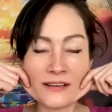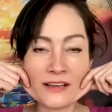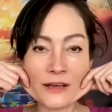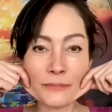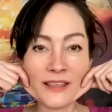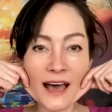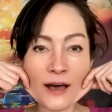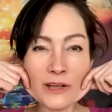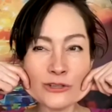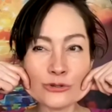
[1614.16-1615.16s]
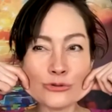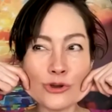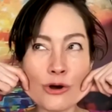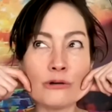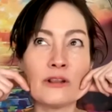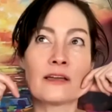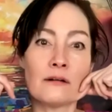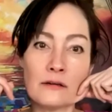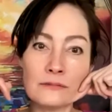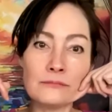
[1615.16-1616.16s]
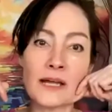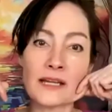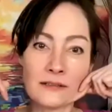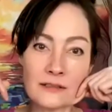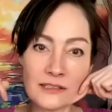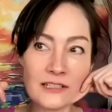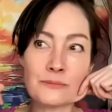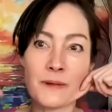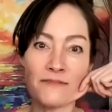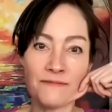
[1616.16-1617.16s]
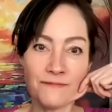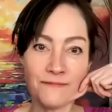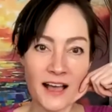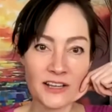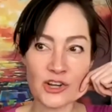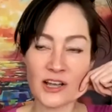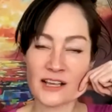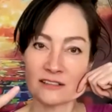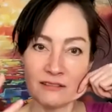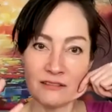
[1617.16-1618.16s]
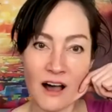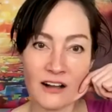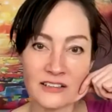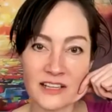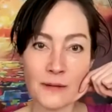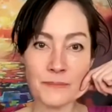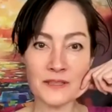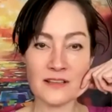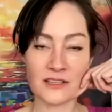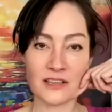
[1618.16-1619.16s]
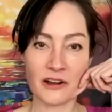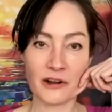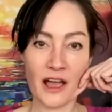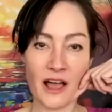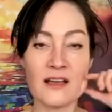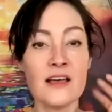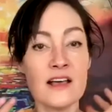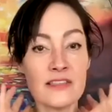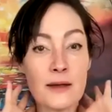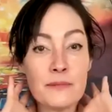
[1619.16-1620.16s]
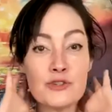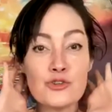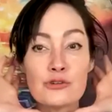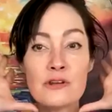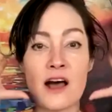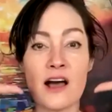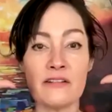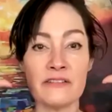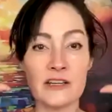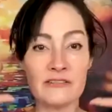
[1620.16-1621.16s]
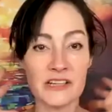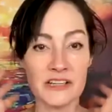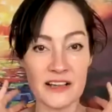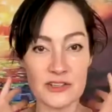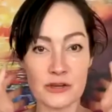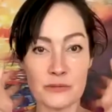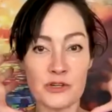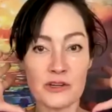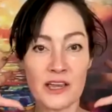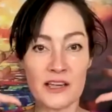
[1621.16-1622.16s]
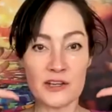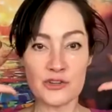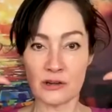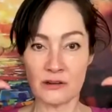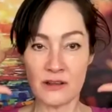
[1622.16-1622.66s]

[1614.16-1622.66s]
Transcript: But that way, like, oh my goodness, my fascia has locked up in this area. That means you're not having a very nice communication